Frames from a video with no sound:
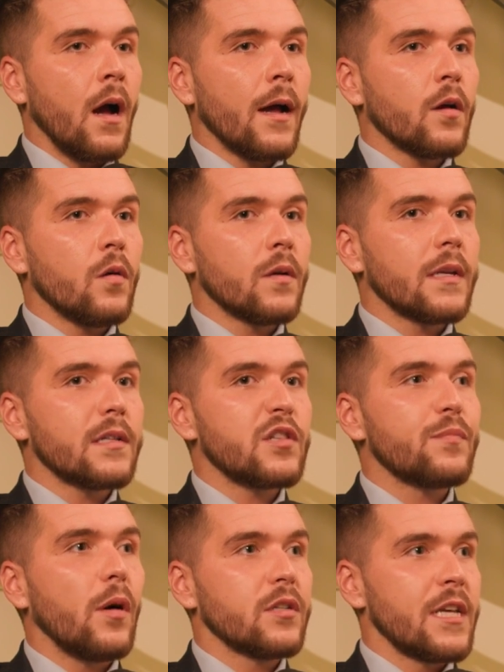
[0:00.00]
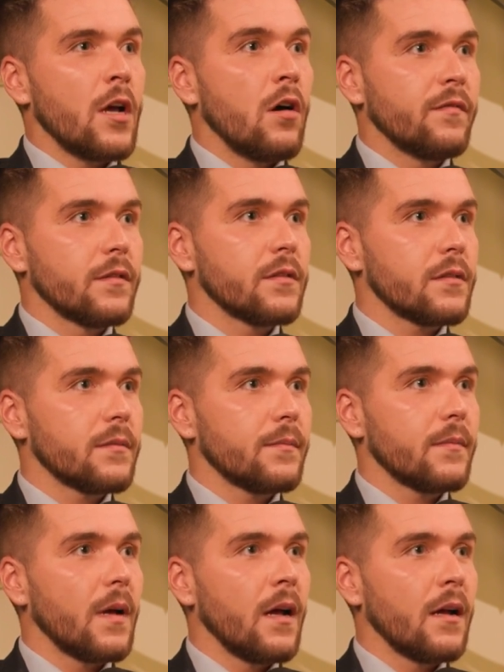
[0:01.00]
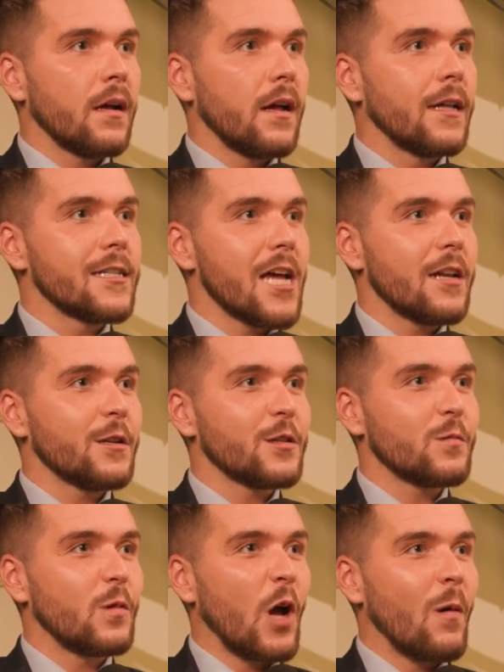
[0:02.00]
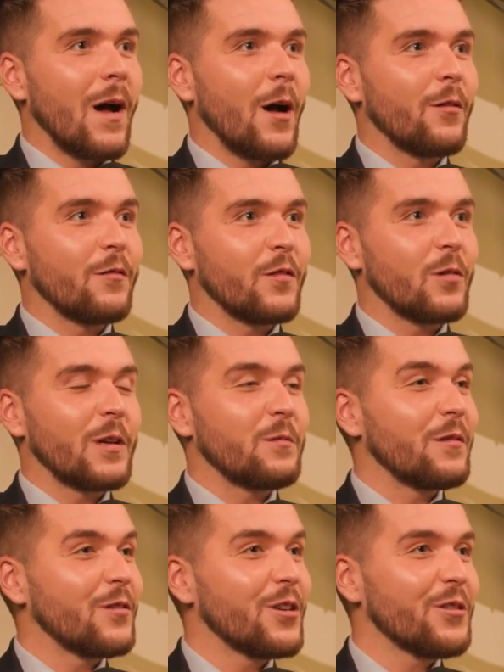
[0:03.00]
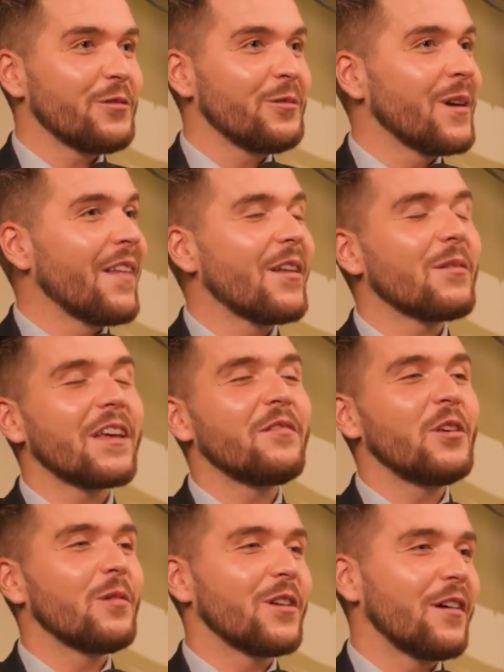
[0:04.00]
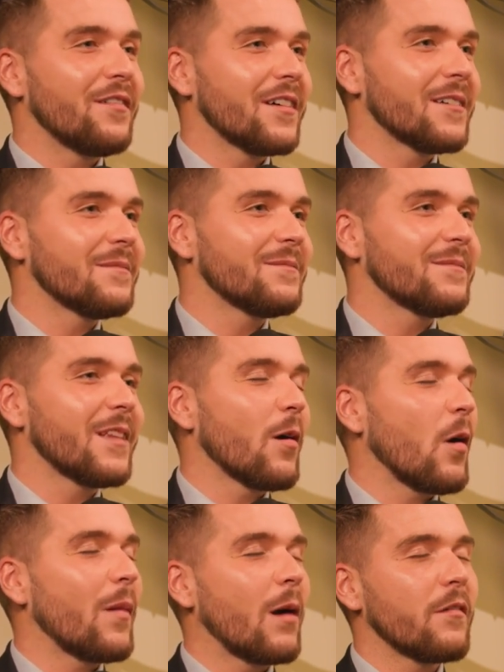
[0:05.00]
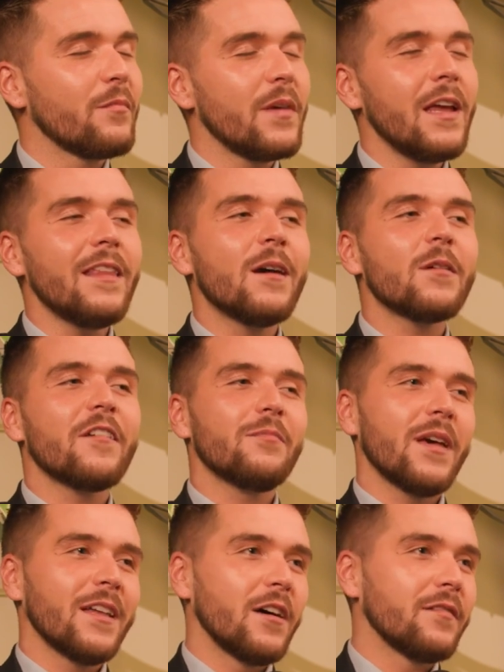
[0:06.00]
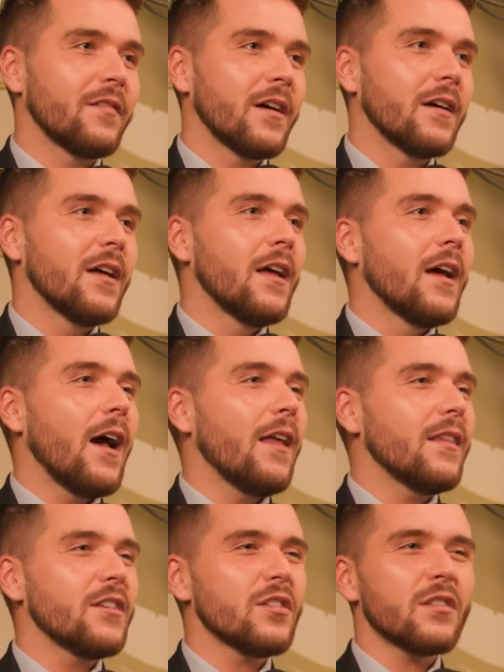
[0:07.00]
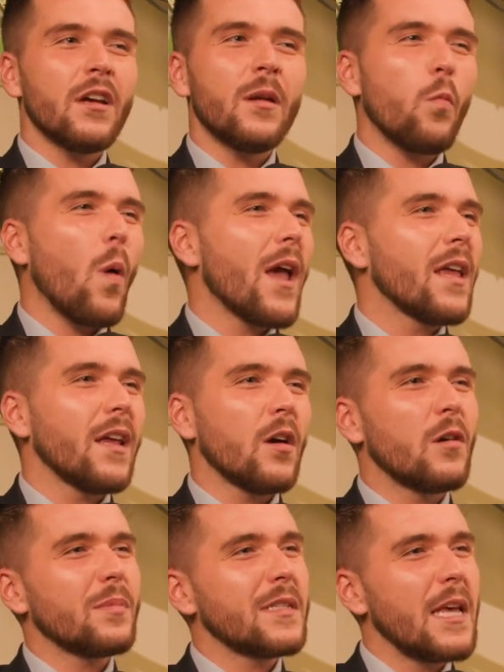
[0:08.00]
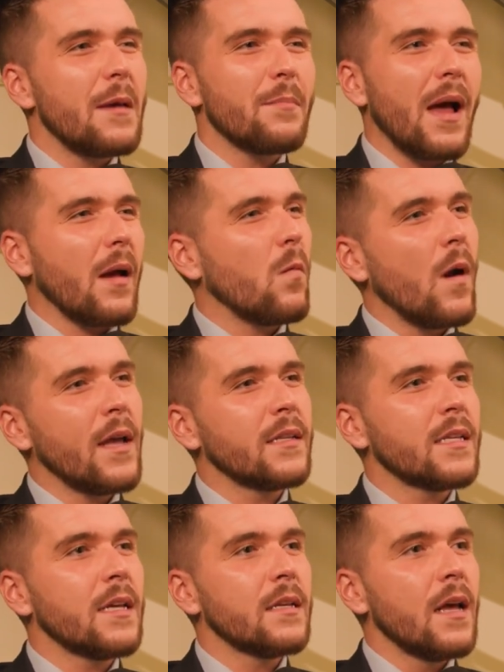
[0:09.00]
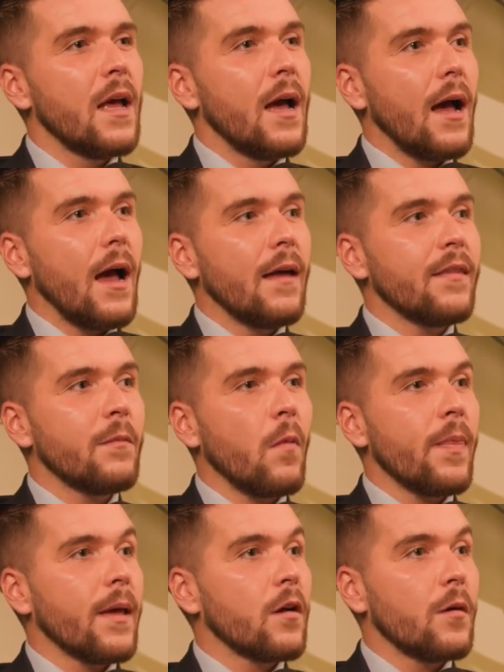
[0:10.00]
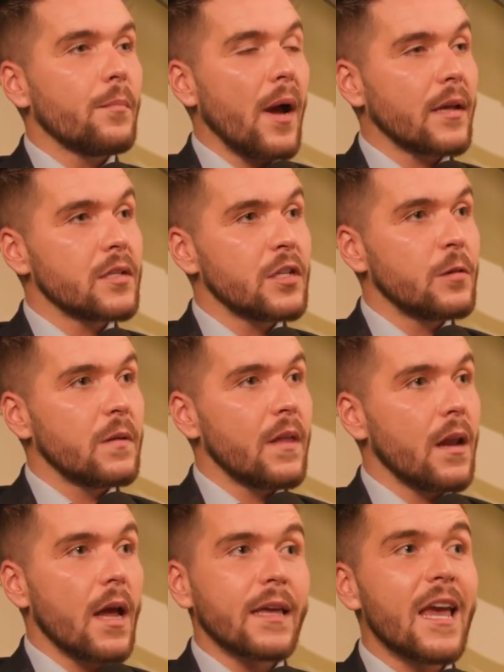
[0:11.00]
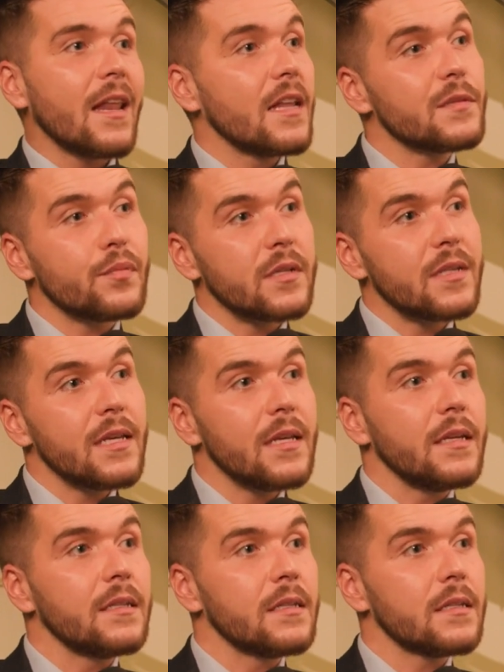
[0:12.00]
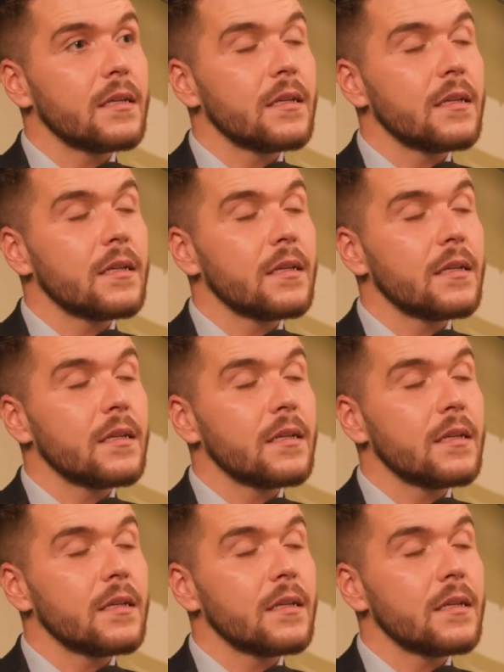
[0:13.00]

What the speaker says: I call it spotting offers. And tenants will go out on a viewing with you and they'll give you an offer. They'll come out with me, they'll give me an offer. And they're just kind of weighing it up, sitting back, waiting. And then when they come back to you and they're like, yeah, let's proceed.